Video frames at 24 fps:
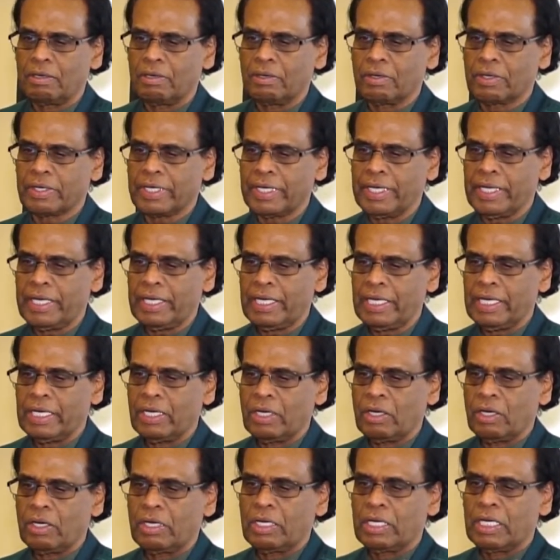Okay?
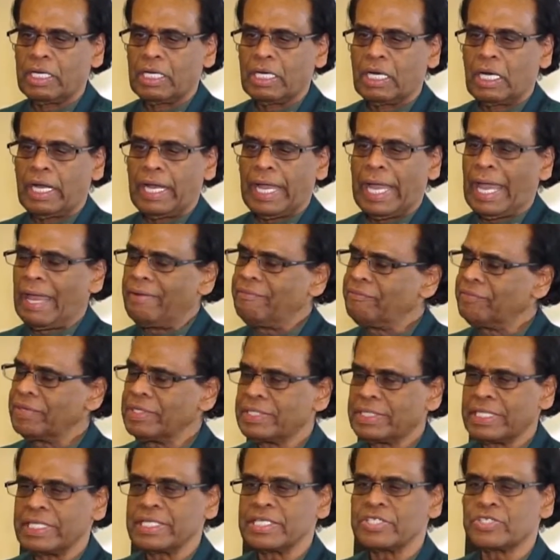
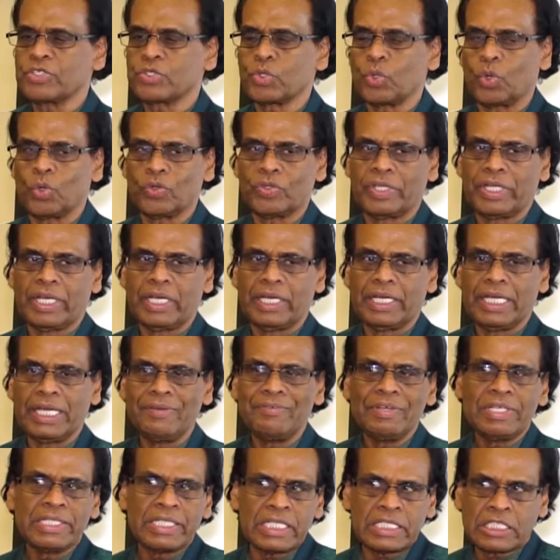Everything is stored there.
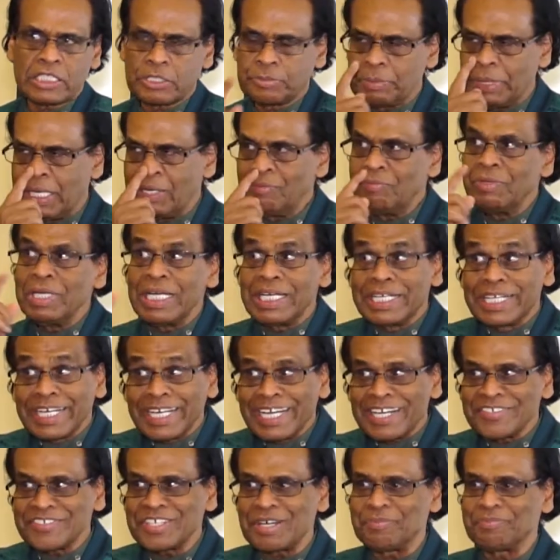Even the smell will
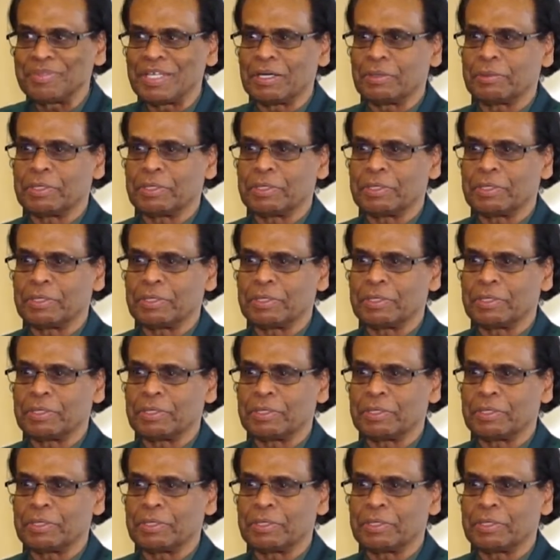trigger something.